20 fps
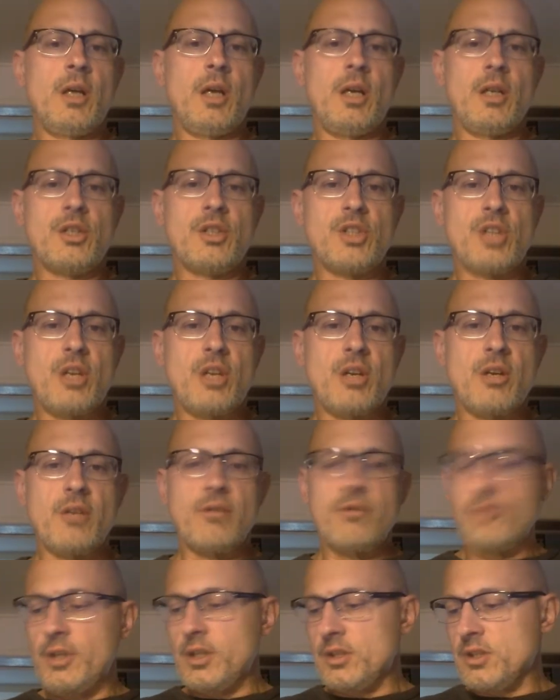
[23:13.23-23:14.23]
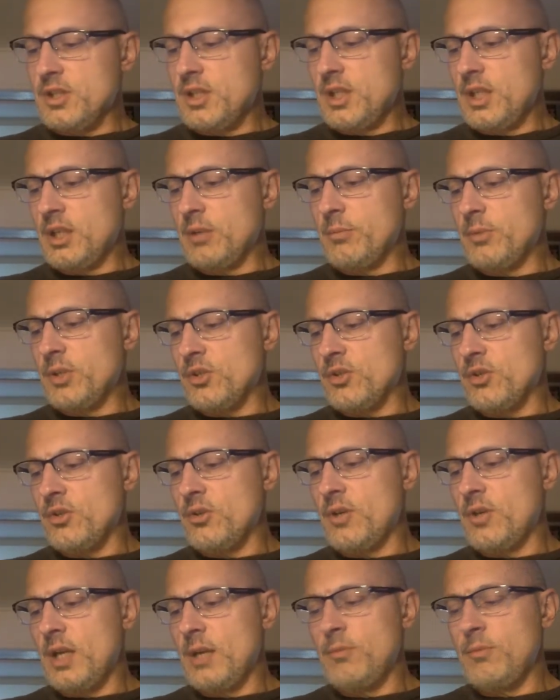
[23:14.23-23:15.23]
sheriff and city commissioner
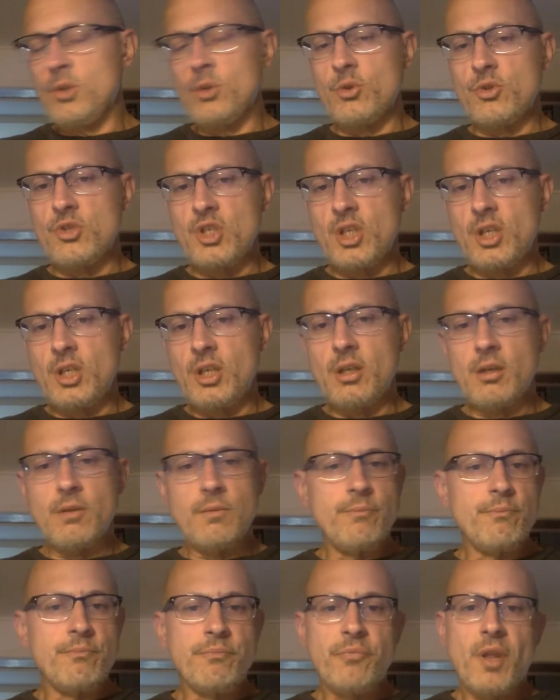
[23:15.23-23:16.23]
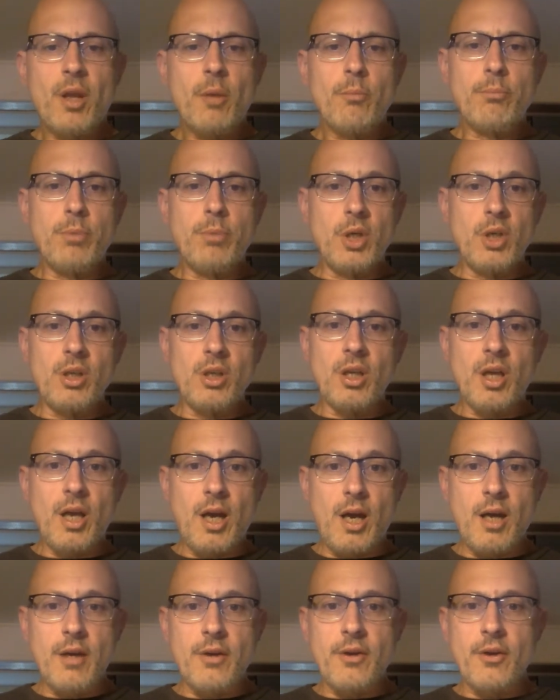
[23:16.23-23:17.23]
named Eugene Bull
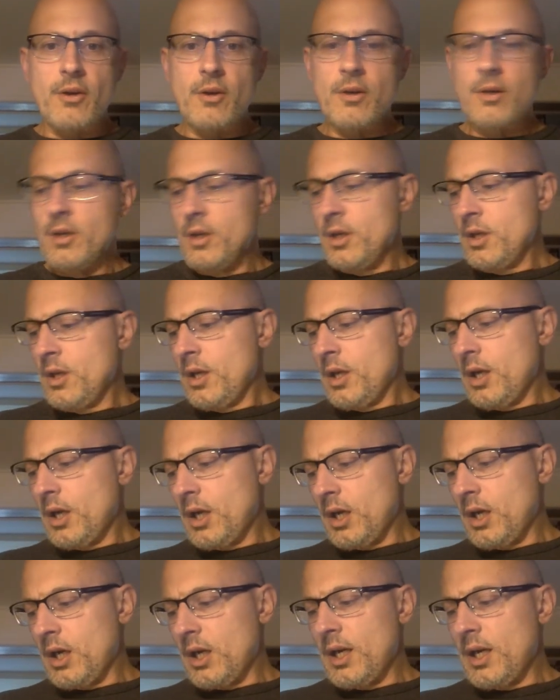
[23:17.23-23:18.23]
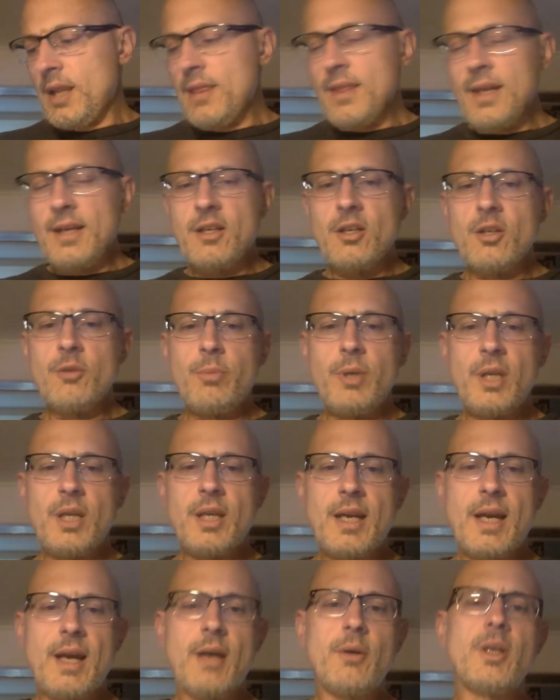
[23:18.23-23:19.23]
Connor, and they could be
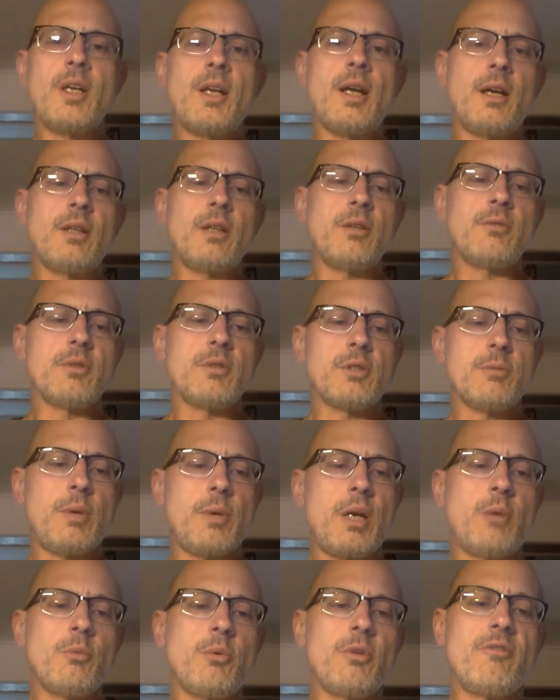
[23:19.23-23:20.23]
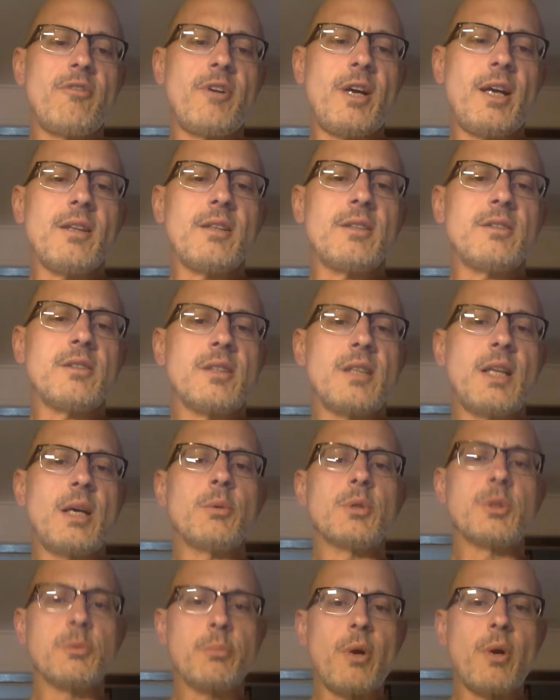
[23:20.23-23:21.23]
counted on to respond with violence, and that
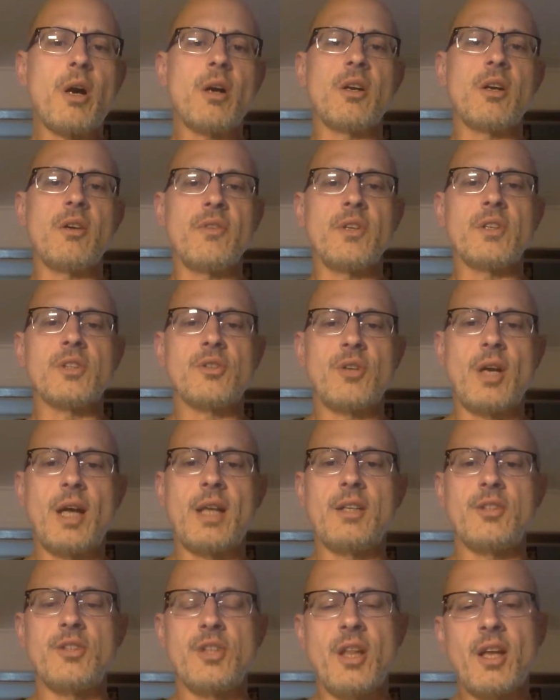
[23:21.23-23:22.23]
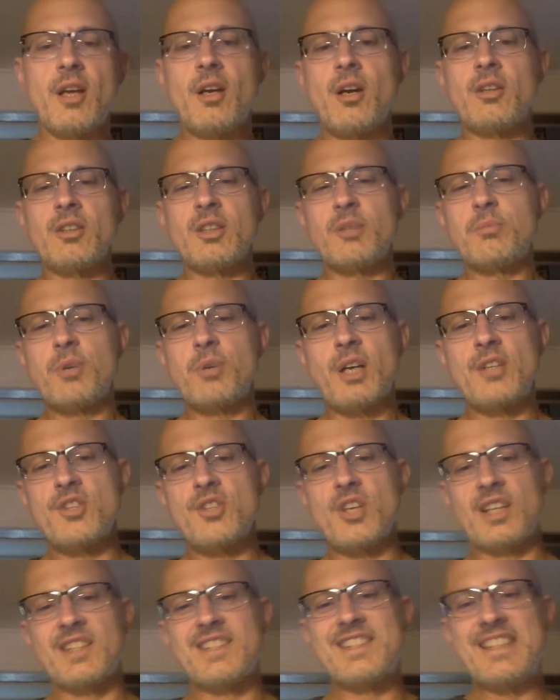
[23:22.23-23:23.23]
was part of the strategy. They called it
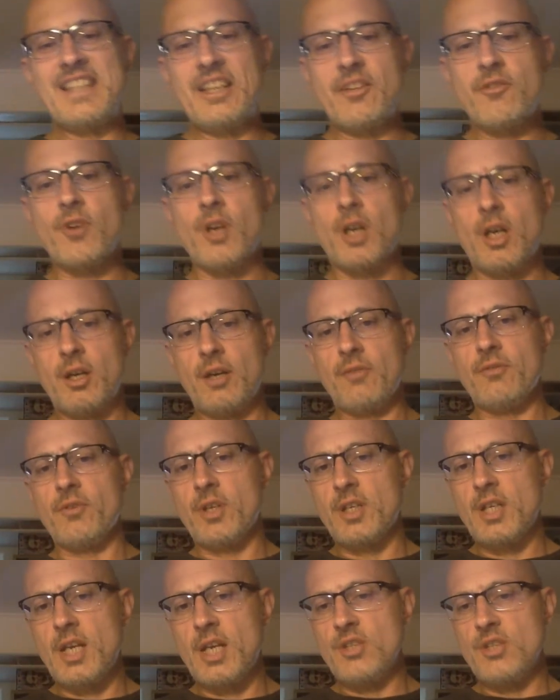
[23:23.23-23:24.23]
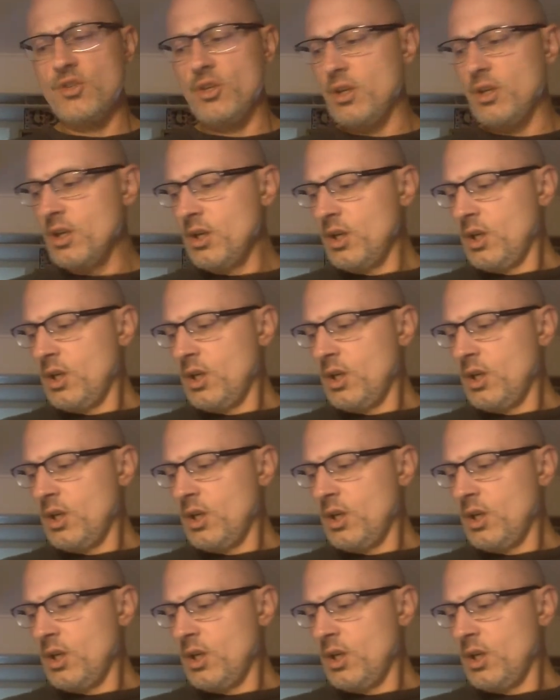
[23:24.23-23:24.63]
Project C for confrontation.